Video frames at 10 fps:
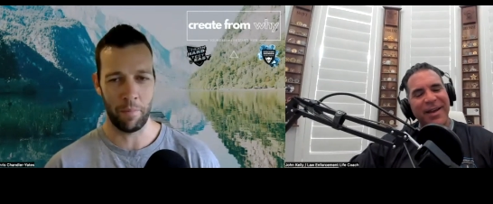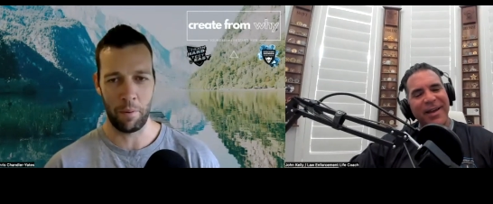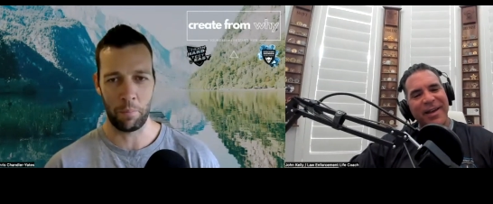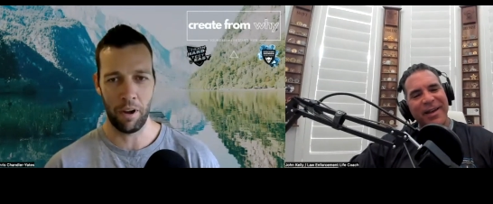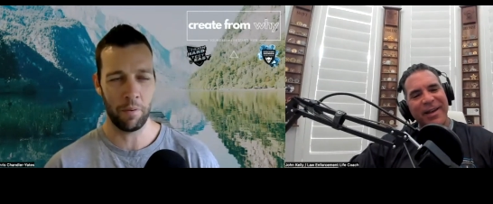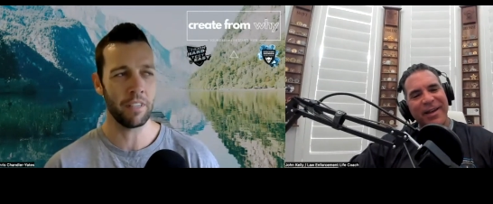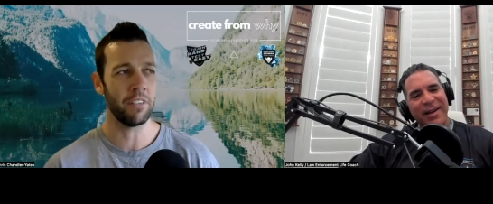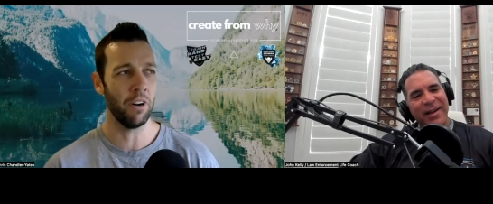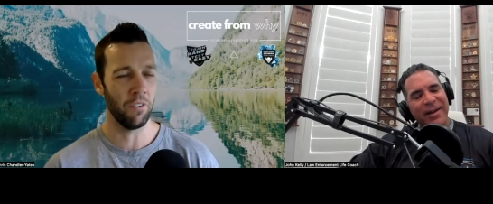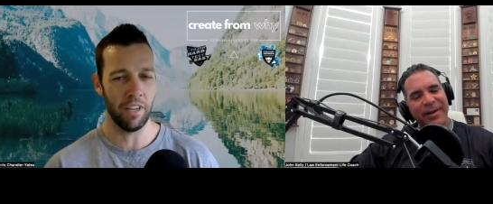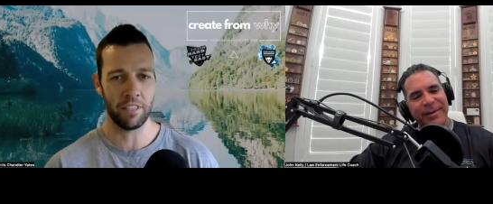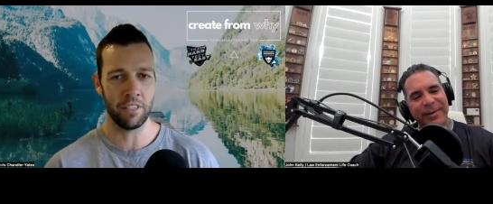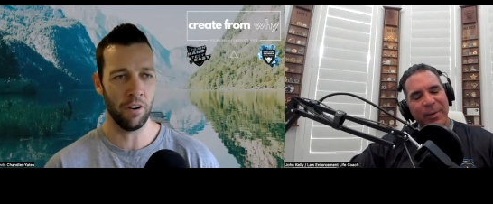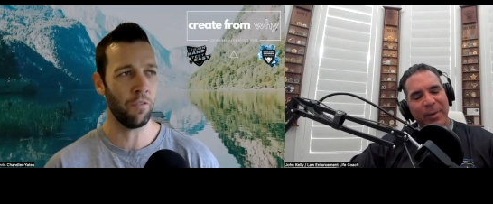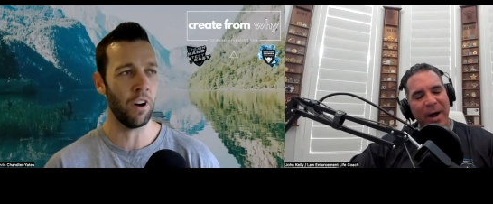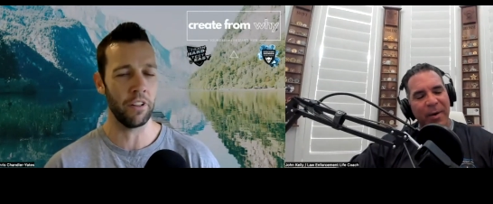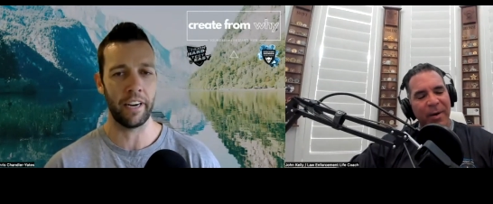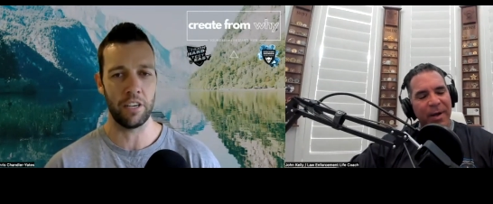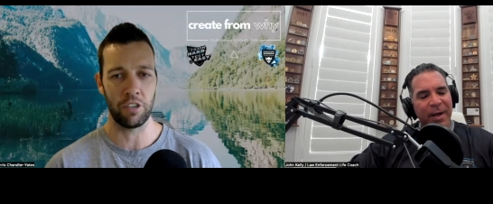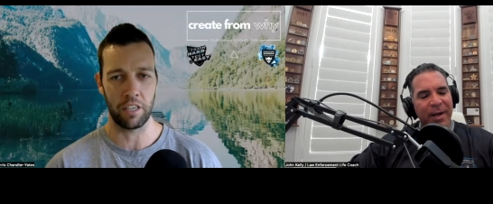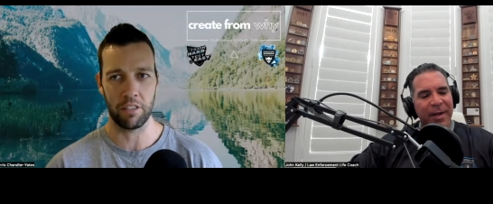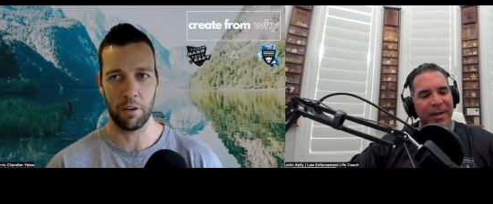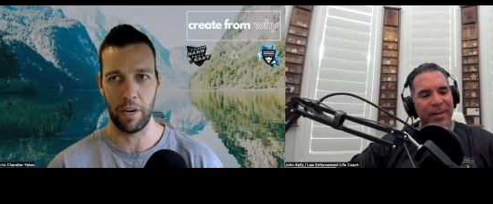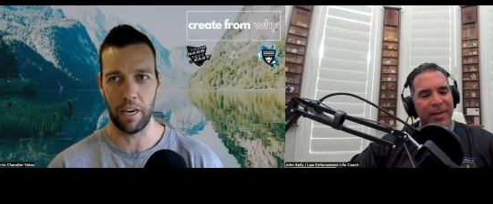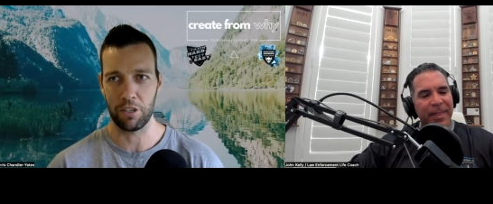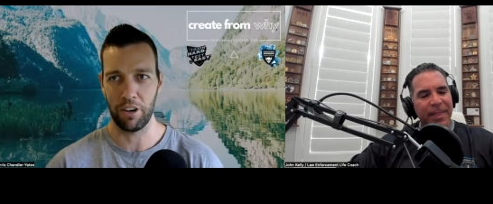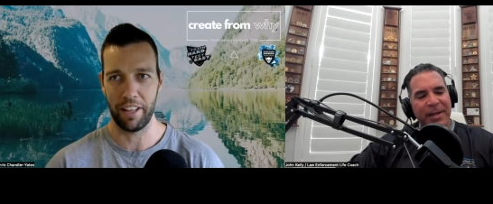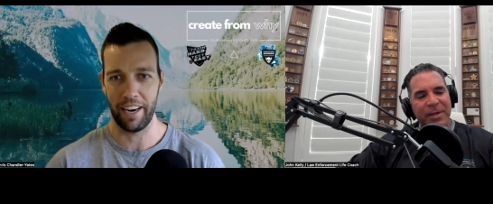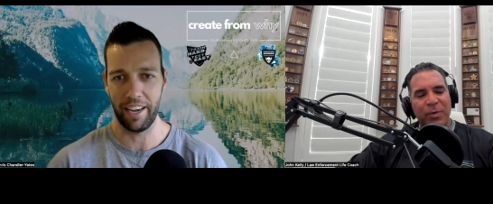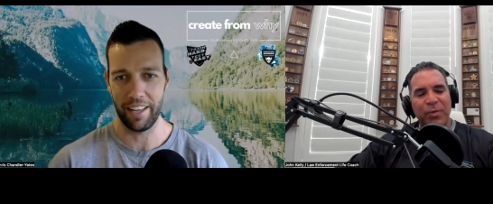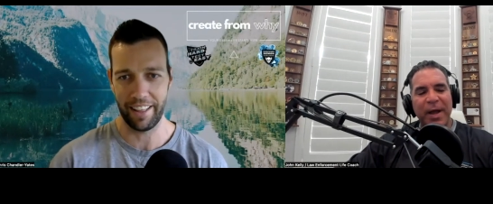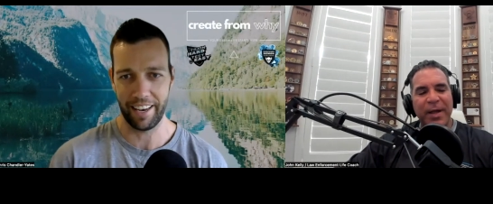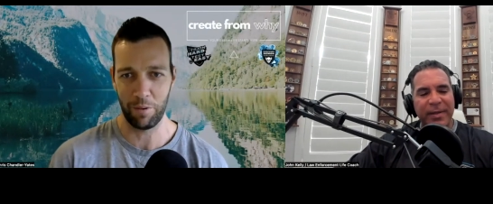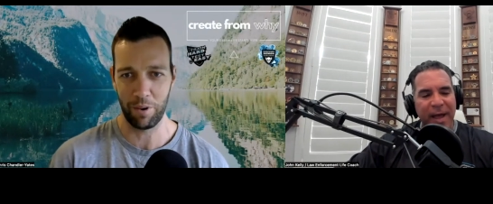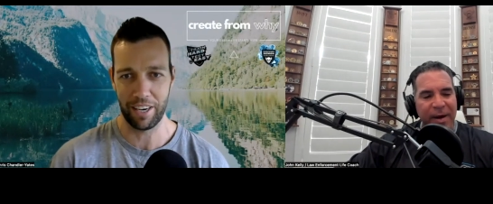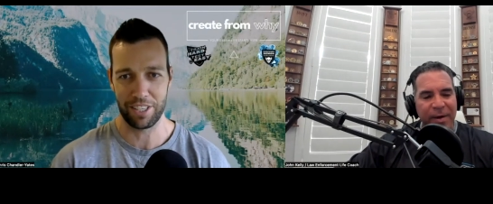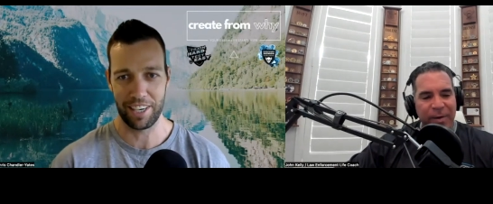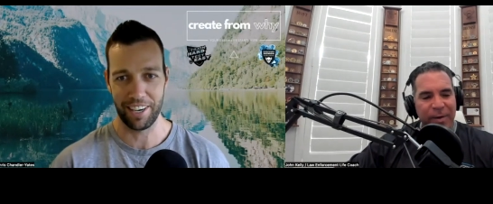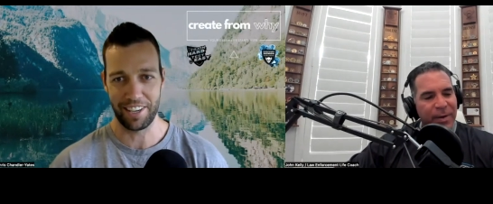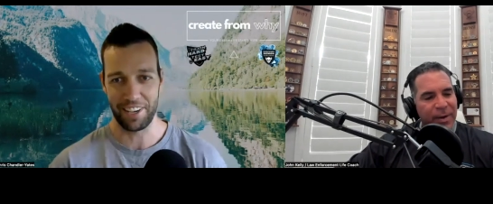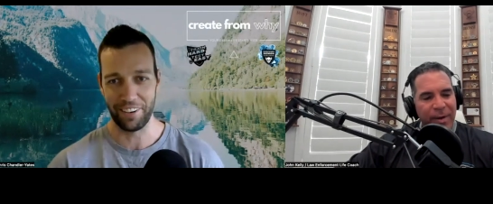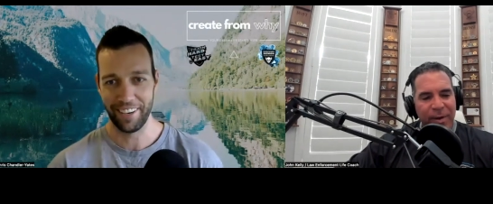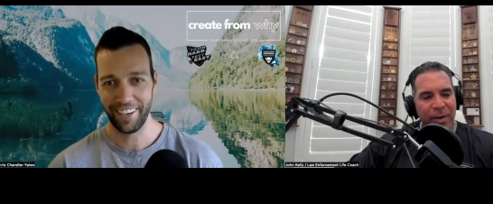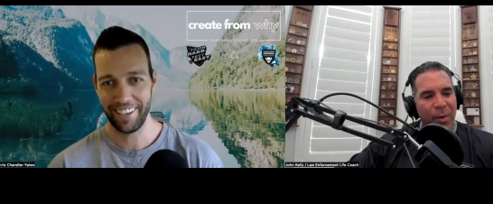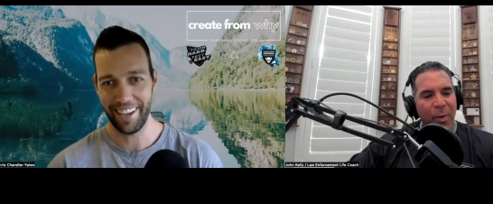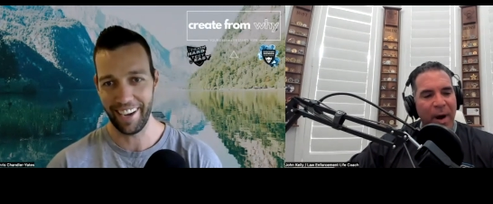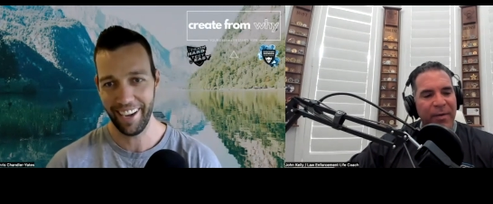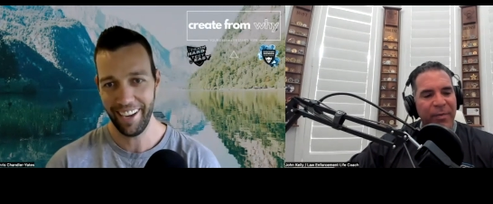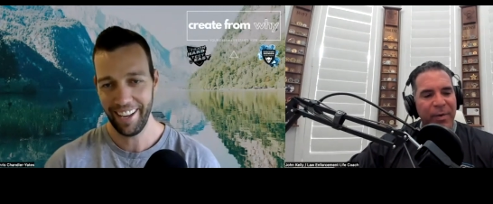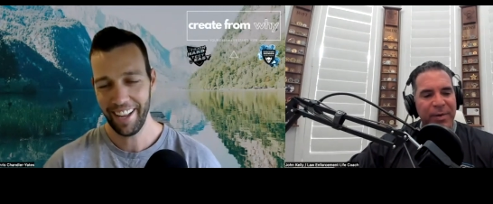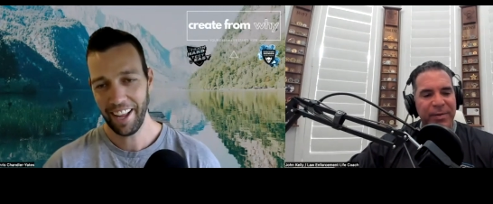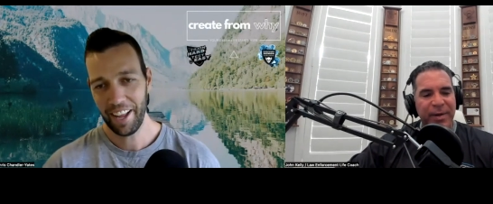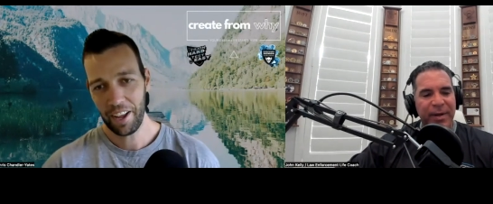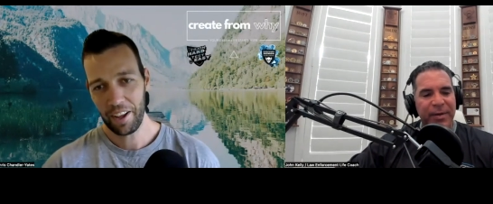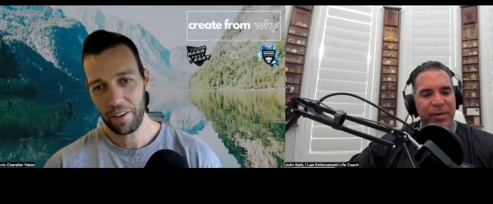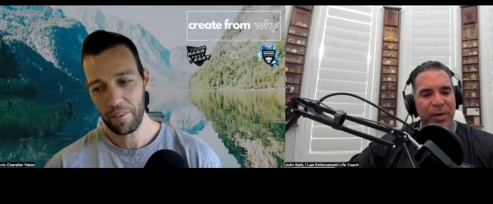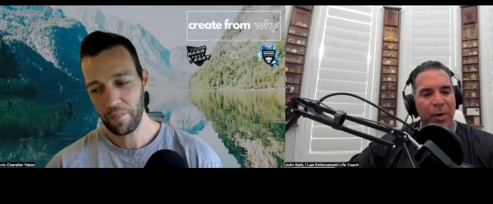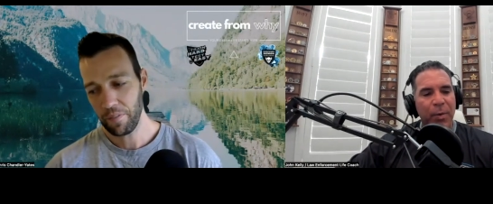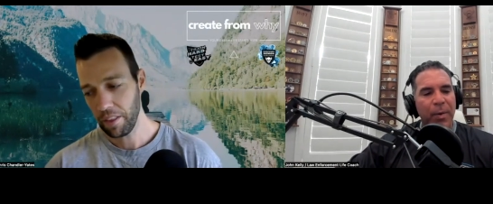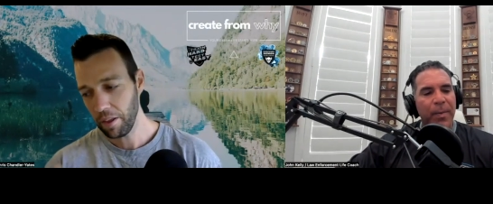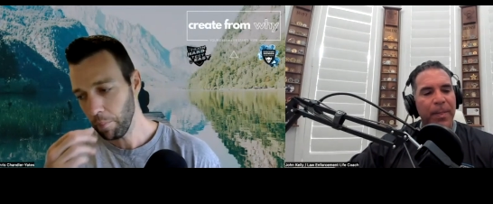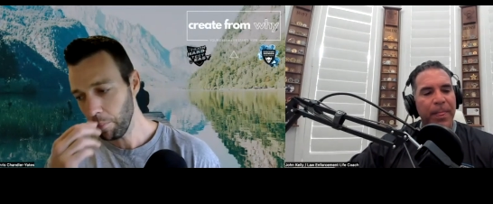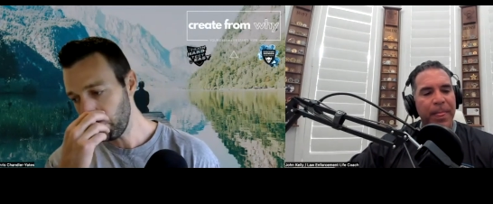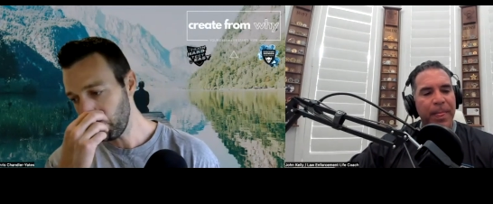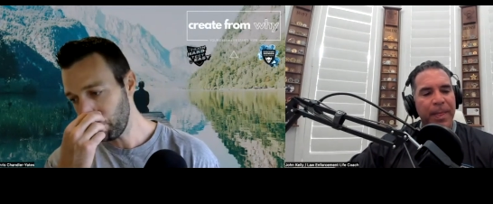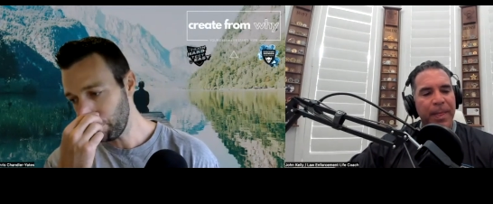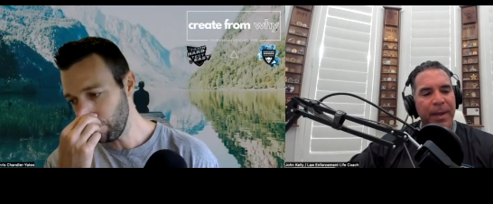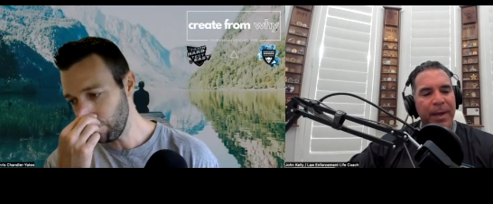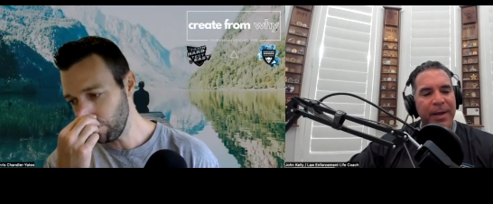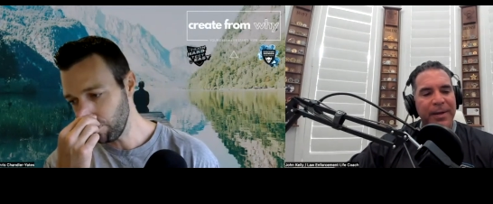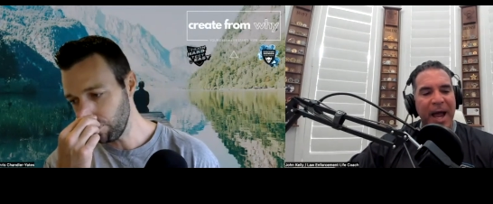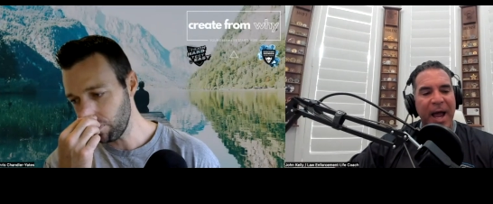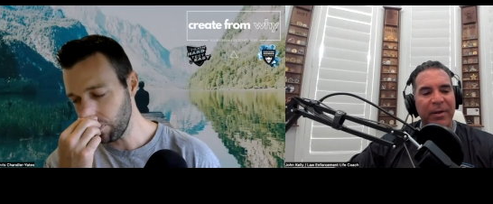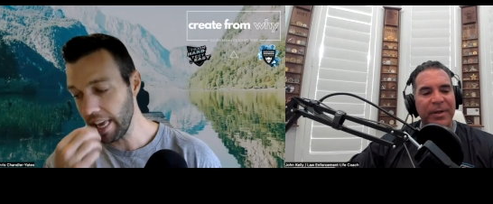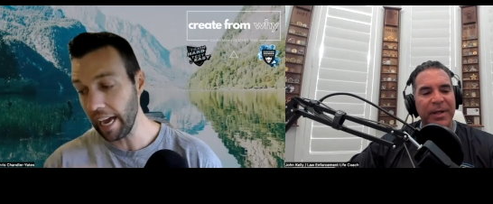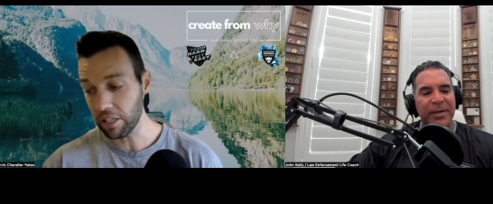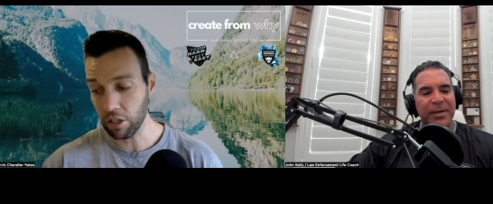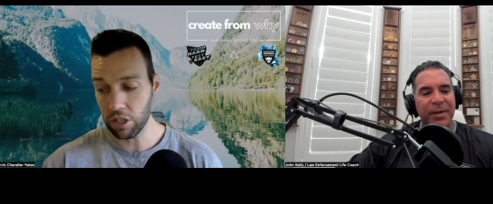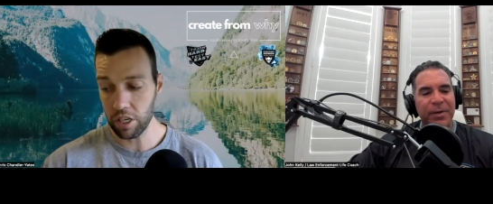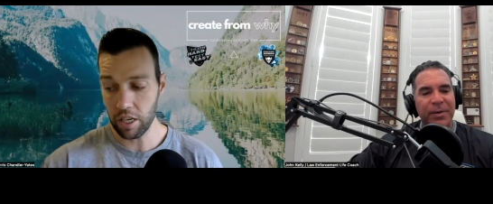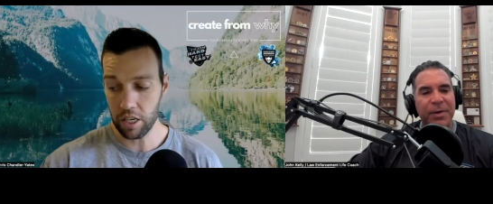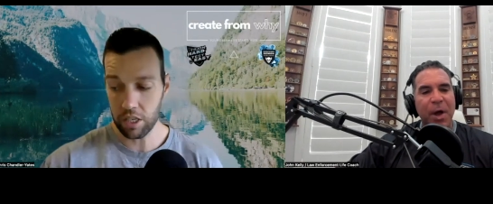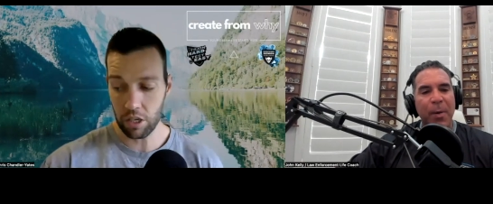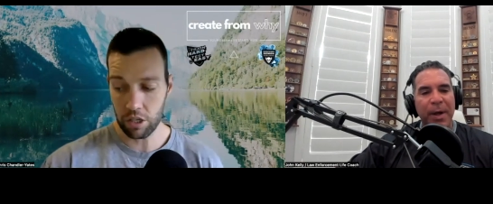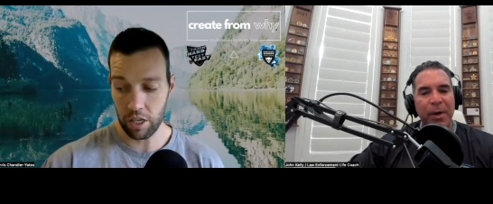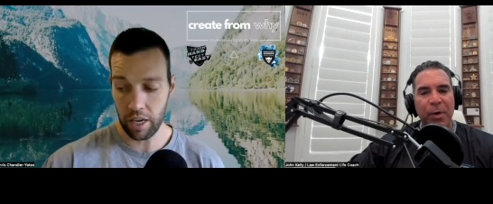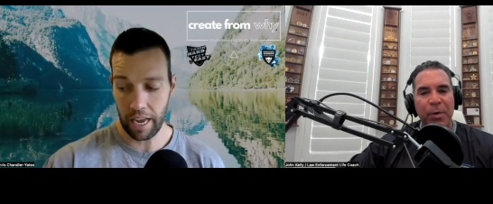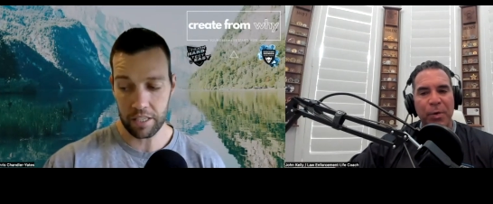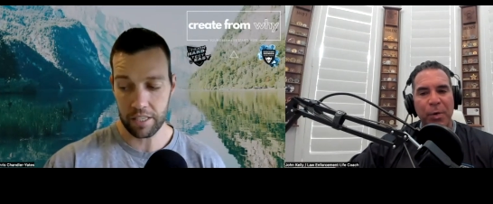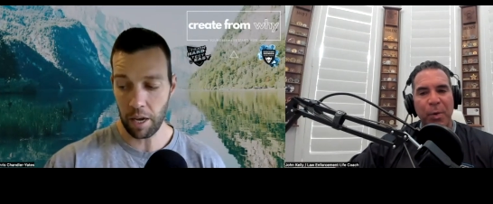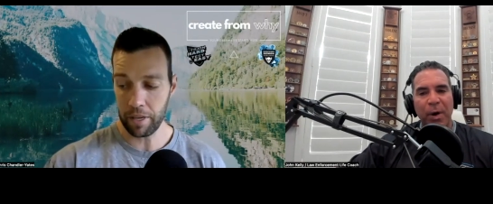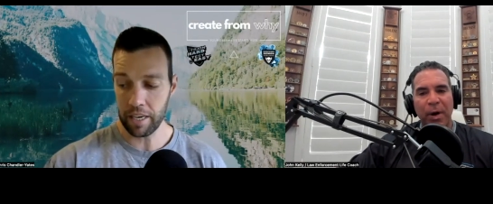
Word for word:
Speaker 1: my
Speaker 2: problem. It's your it's your fault wow. that I drink so much or that That's I great that, I that on you. Your
Speaker 1: wife was like so dialed. Yeah, so she so she and something